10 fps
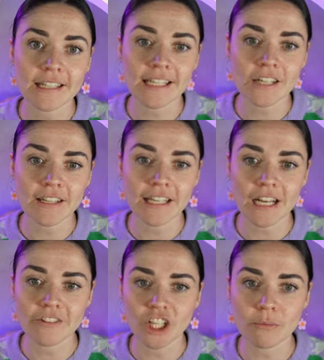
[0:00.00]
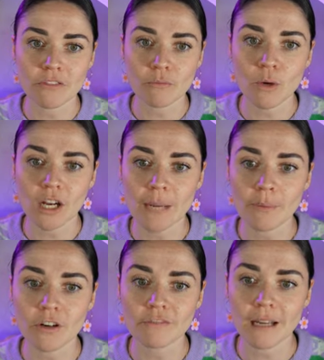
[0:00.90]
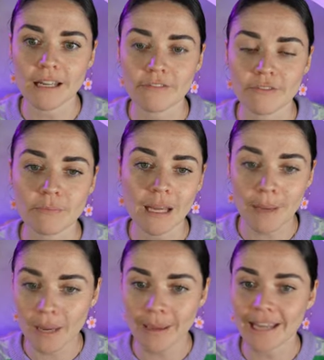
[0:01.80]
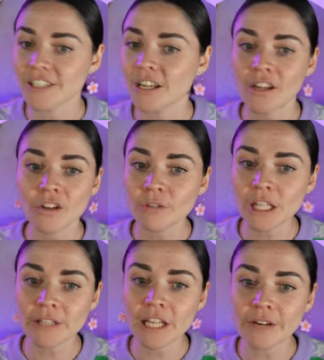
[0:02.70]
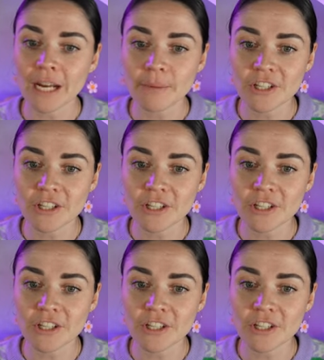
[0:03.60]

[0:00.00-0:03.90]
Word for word: can see over here, I've got a bit of a mock-up of my about page. Really, really great.